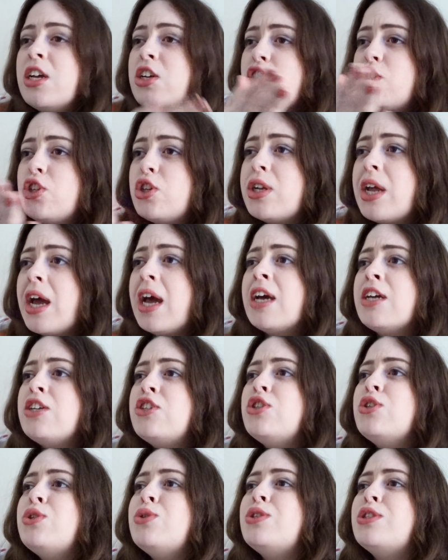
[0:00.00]
Should I
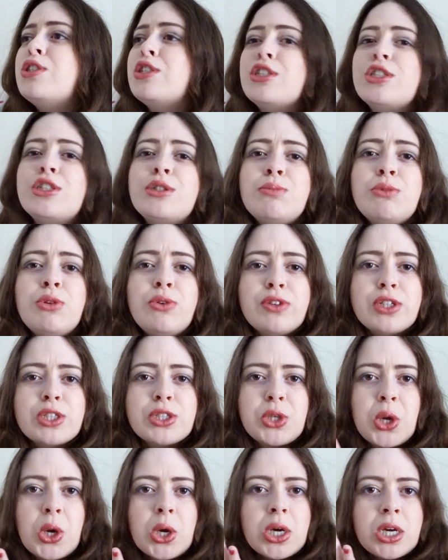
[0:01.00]
choose the
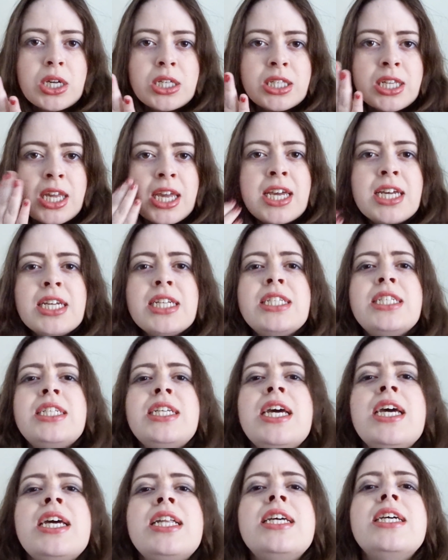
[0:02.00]
smoothest course,
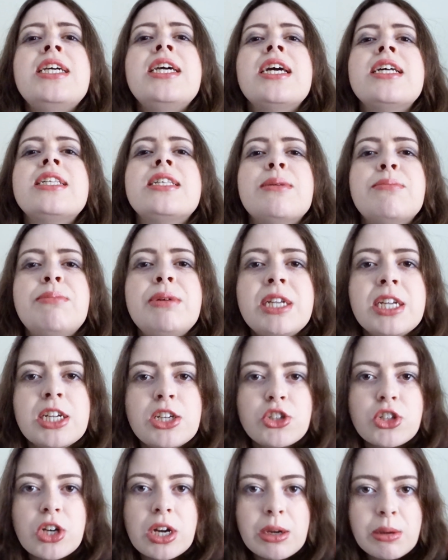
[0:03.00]
steady as a beating
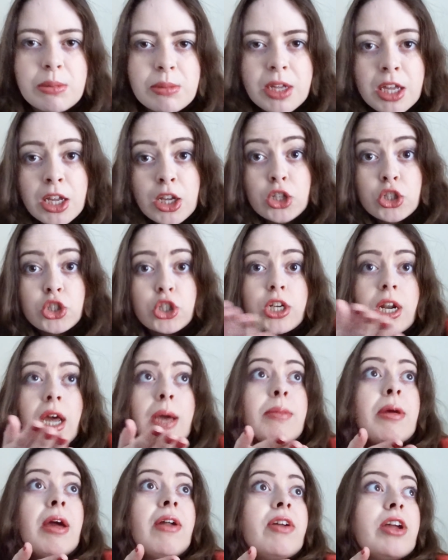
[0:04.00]
drum? Should I
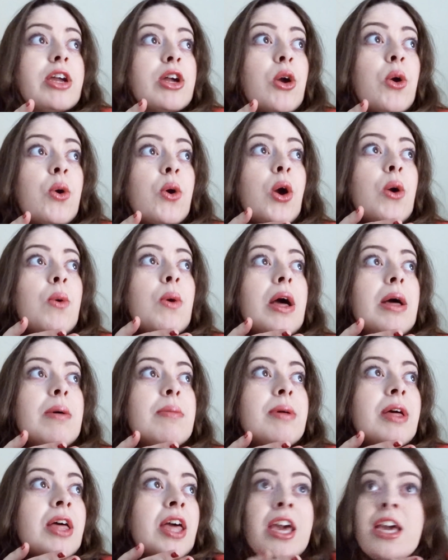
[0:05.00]
marry
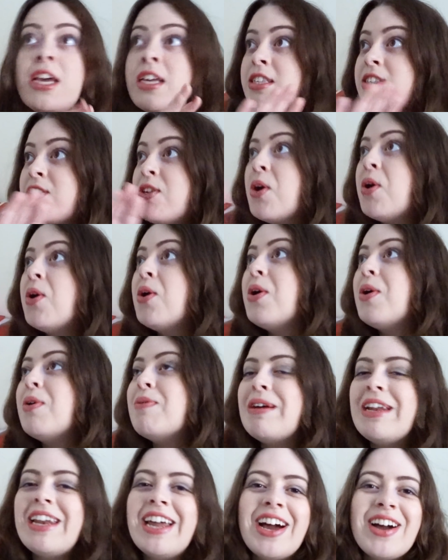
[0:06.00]
Cocoam? It's all
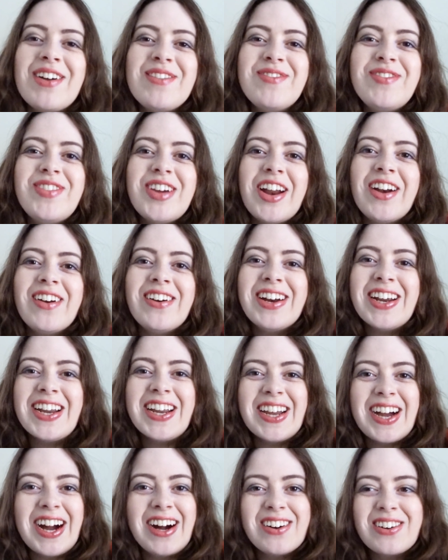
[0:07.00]
my, like,
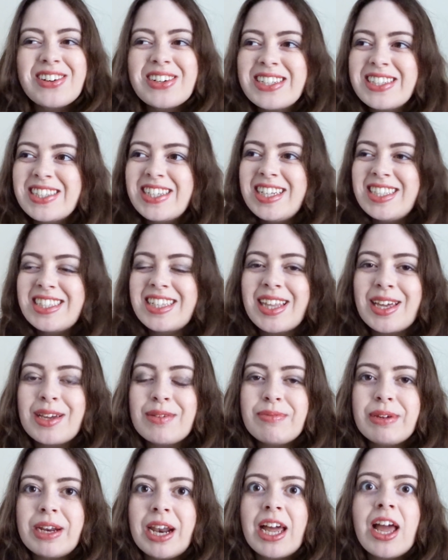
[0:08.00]
I'll see something
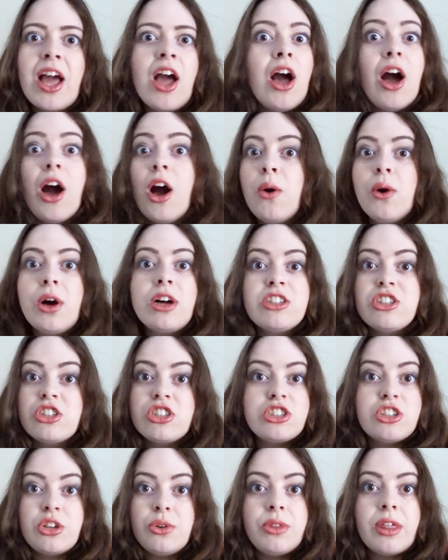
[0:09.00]
and be like, oh, I'll
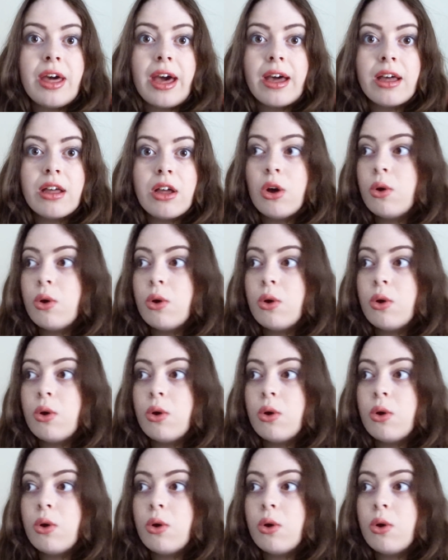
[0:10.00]
just do that.